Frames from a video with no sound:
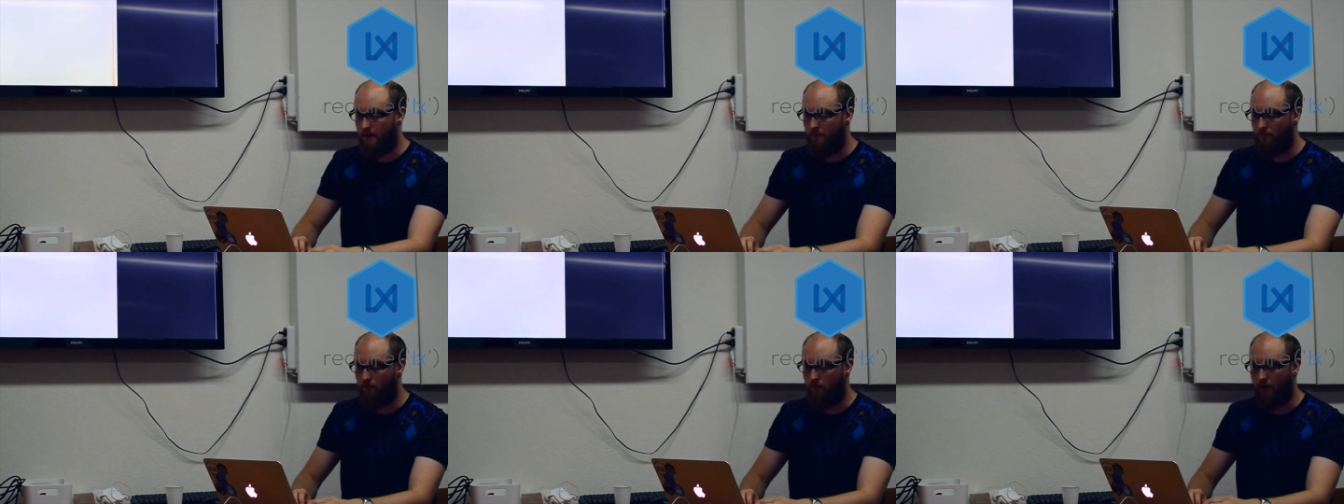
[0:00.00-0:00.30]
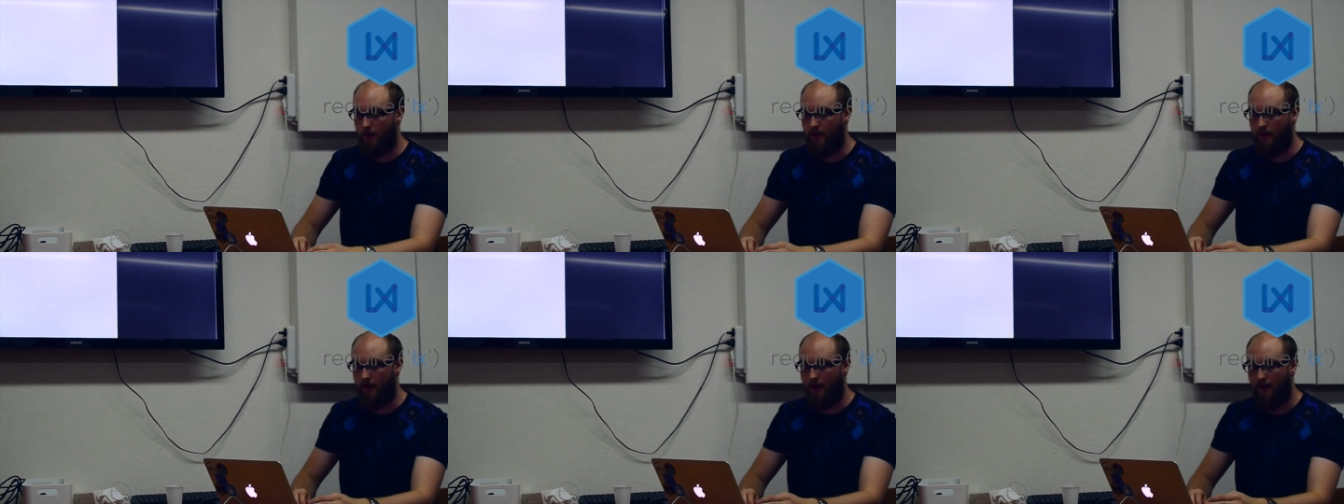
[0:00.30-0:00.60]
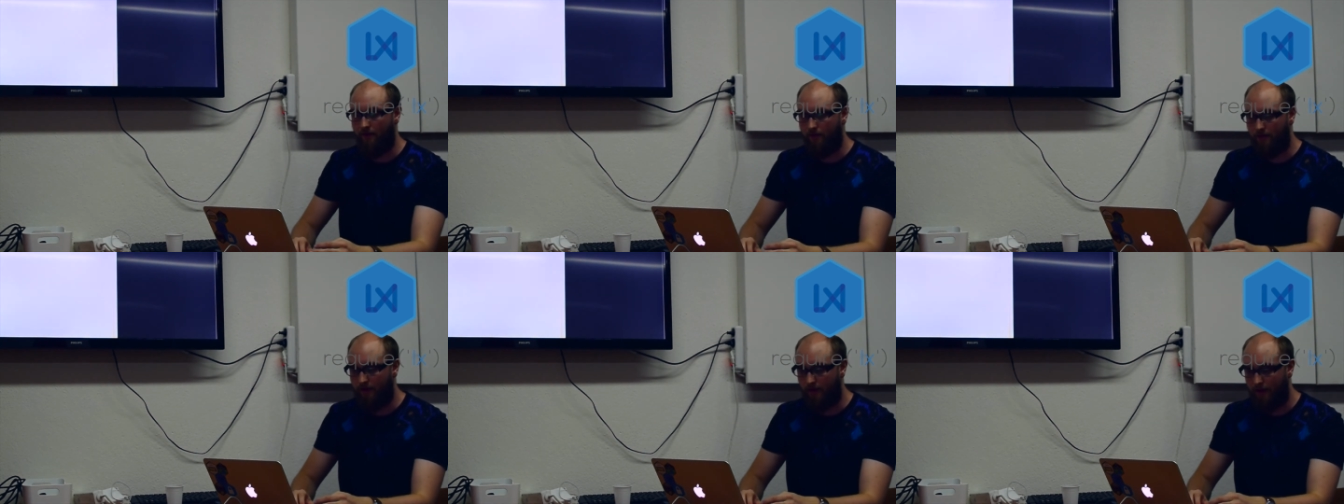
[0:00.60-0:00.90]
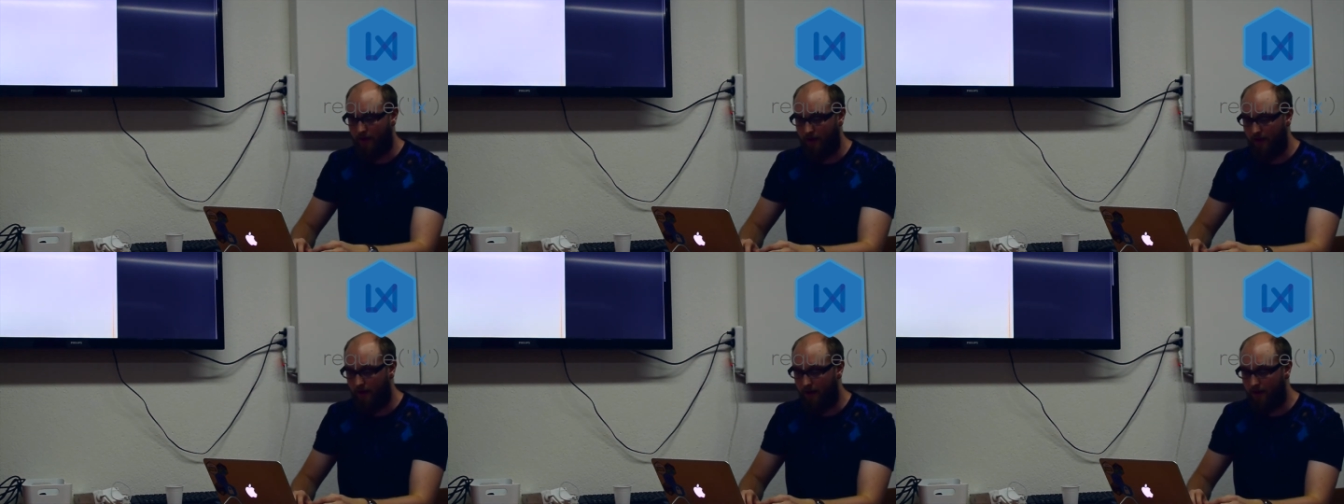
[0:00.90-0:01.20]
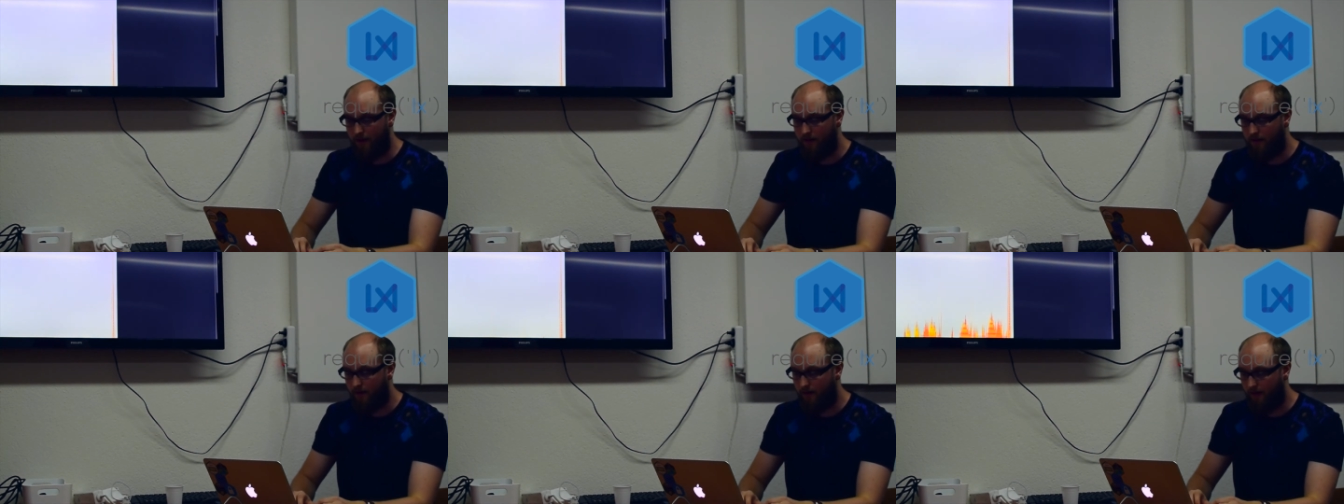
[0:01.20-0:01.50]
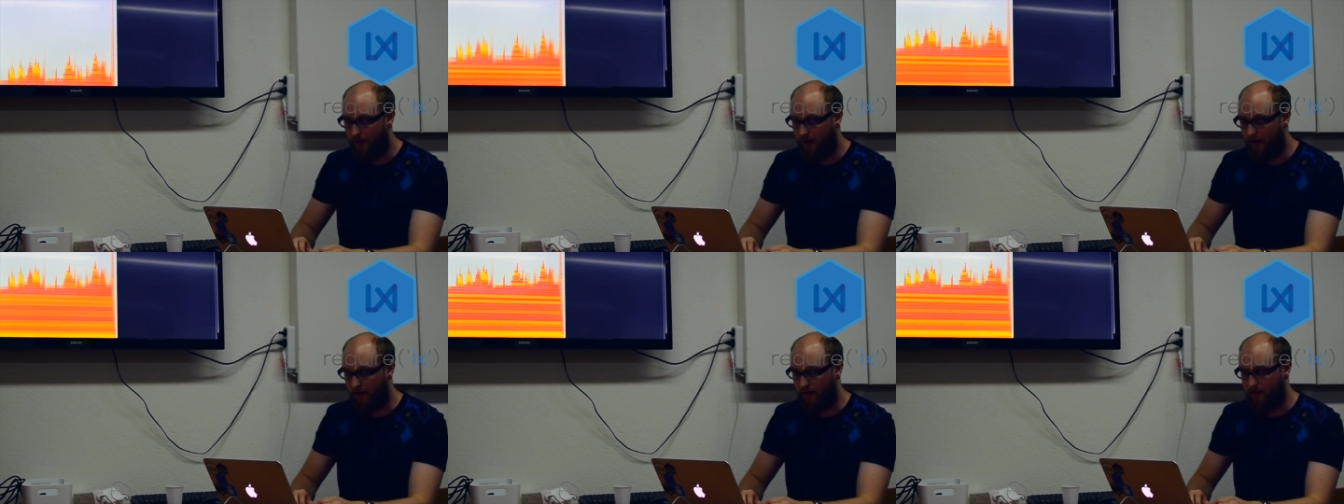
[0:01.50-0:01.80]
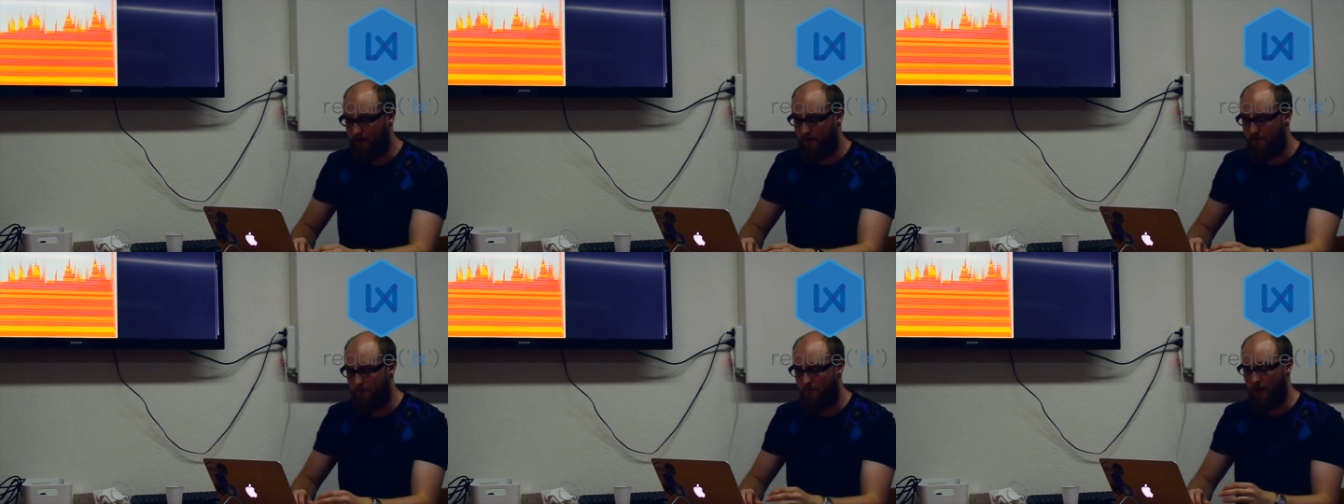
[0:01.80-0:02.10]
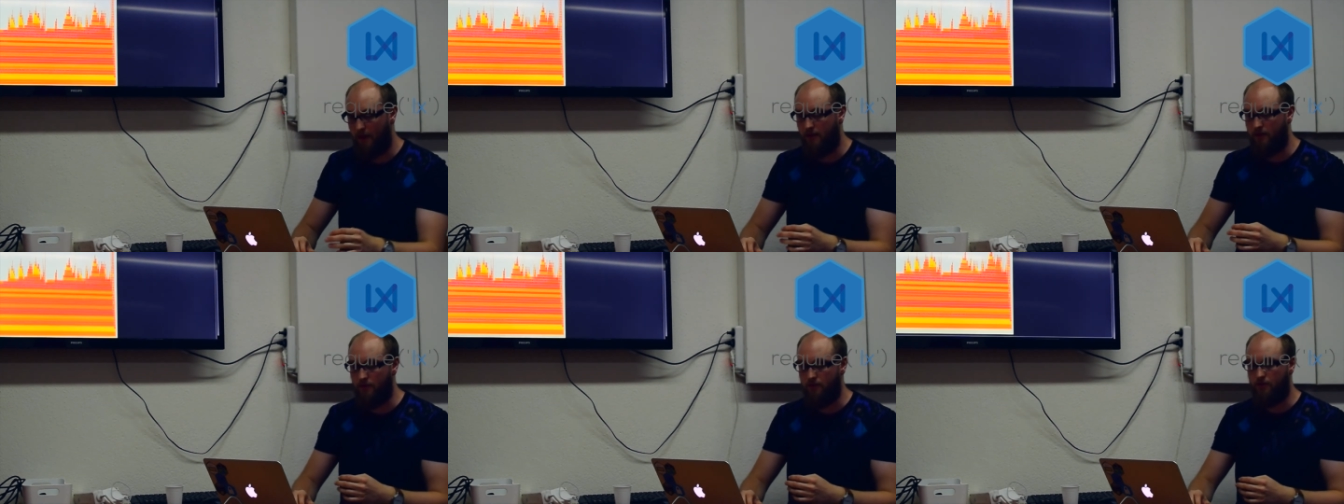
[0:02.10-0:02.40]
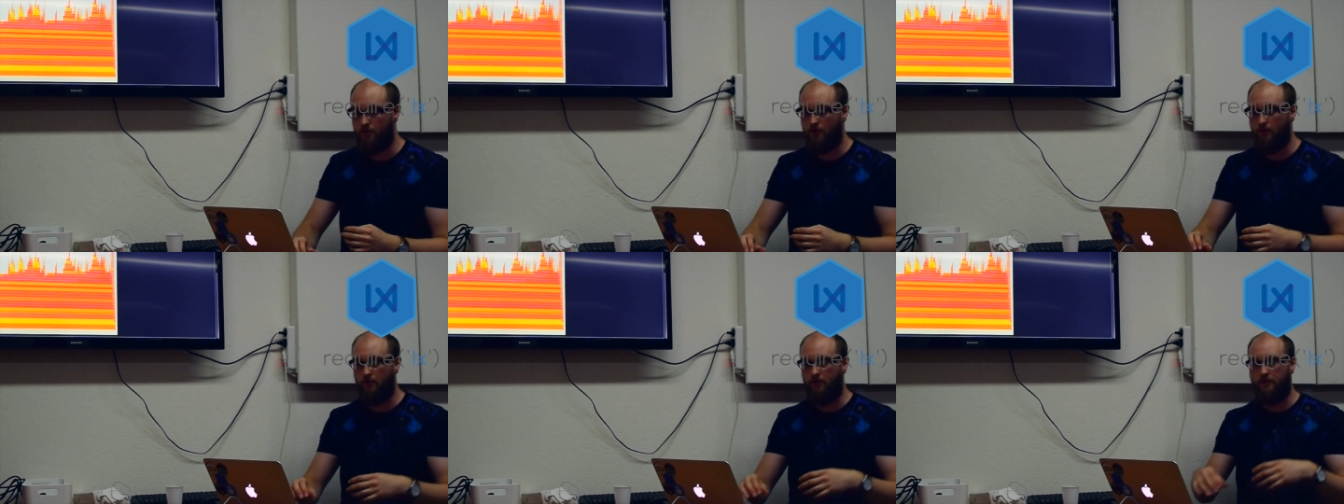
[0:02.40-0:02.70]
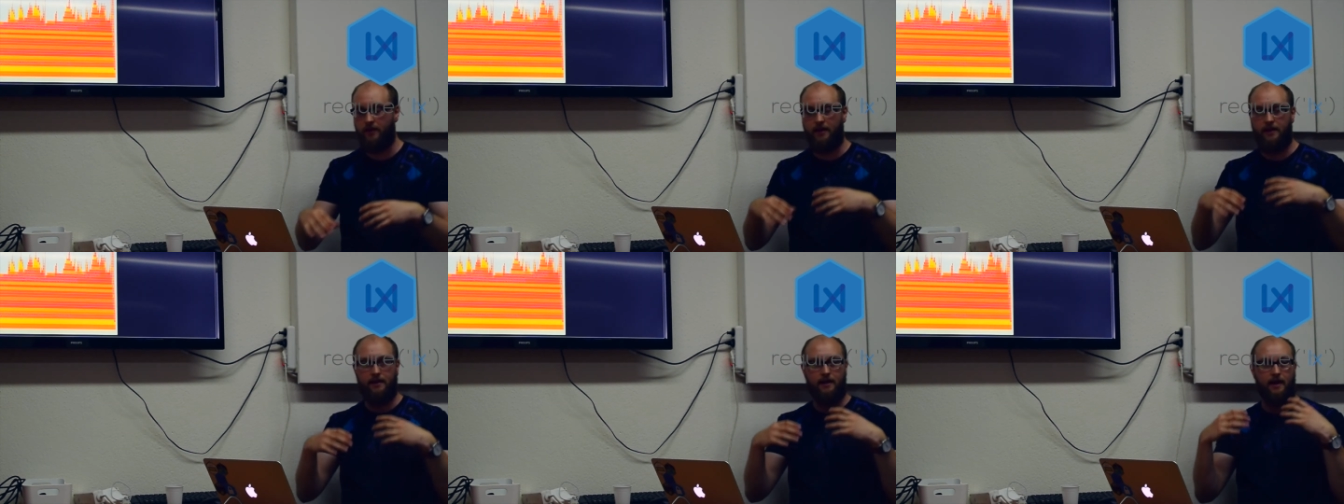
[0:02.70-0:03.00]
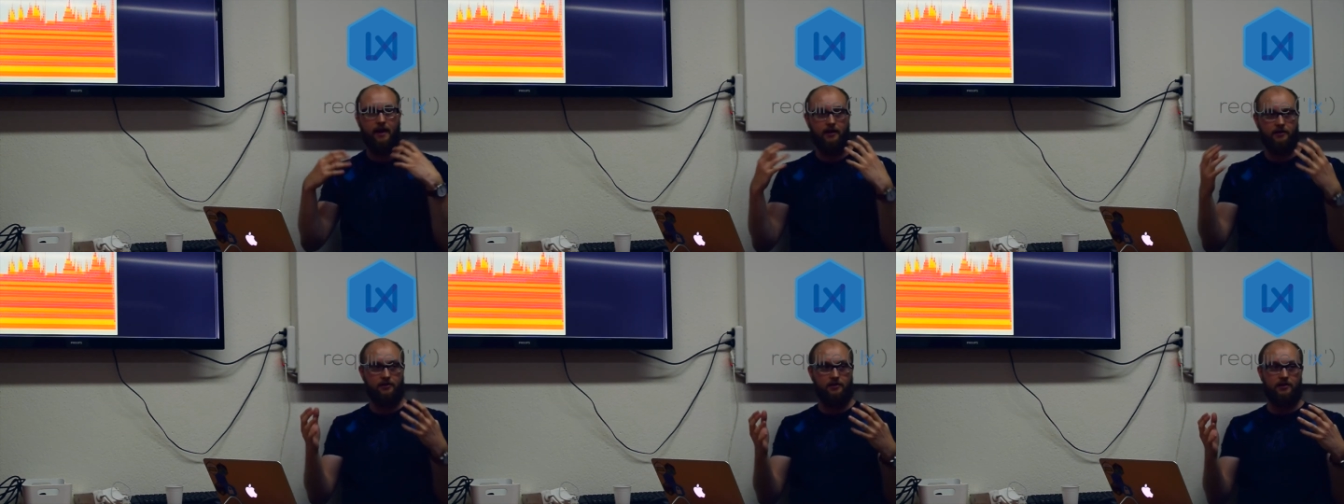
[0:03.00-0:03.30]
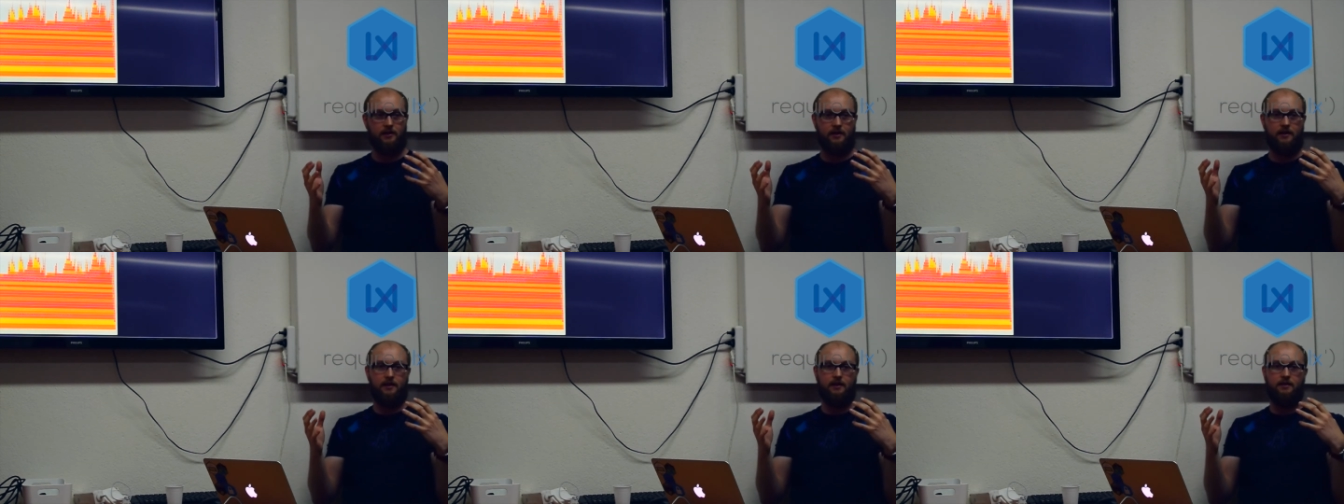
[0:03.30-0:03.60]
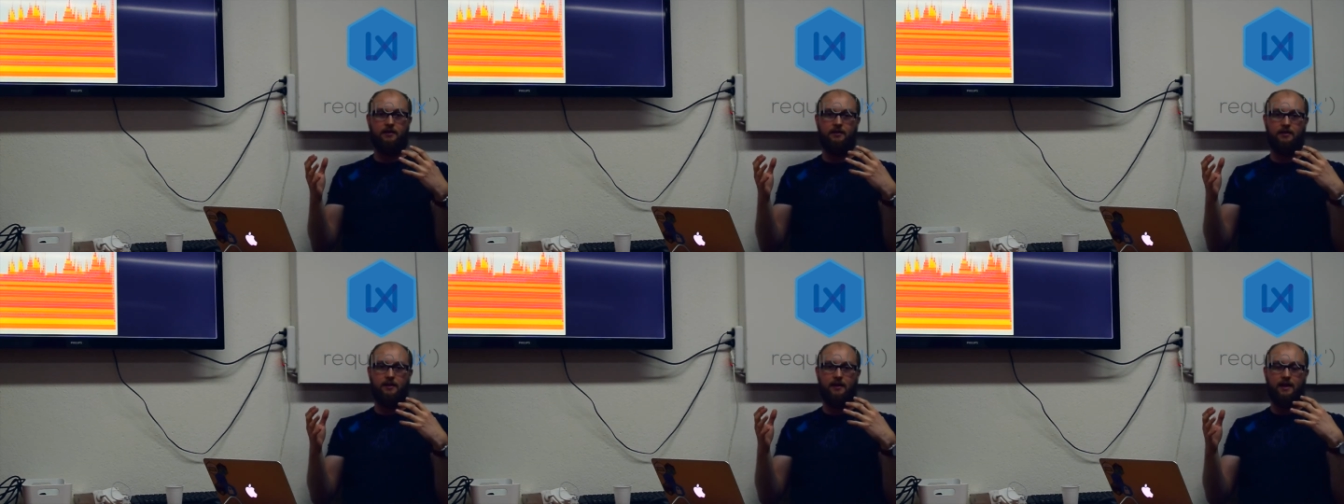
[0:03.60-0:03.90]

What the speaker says: running everything again, and making sure that it actually